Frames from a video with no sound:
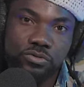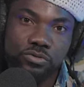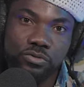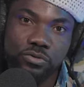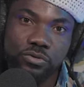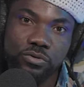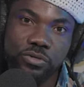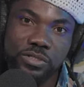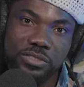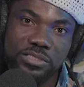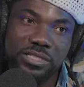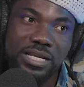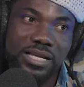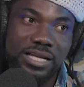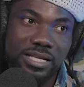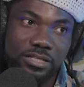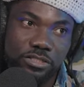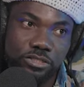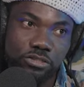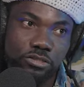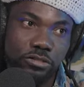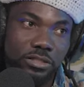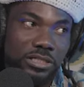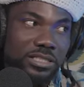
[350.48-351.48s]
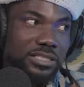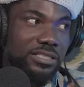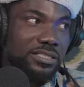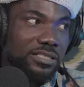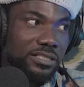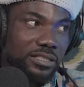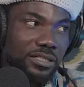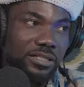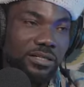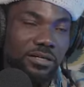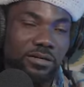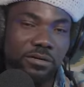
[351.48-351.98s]
So dope. It's like a solid
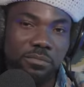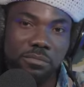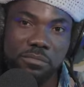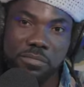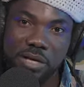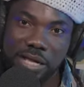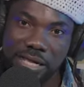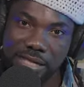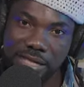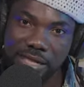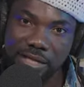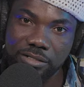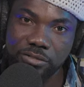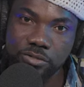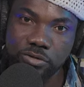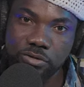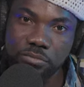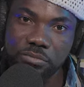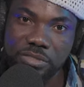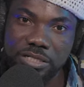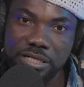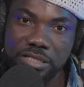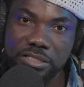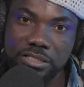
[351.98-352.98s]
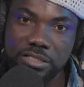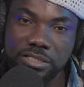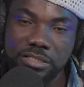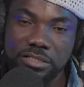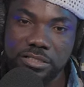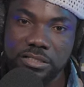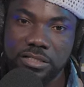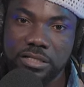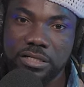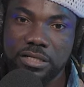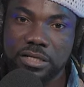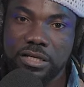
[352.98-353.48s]
Akan combination.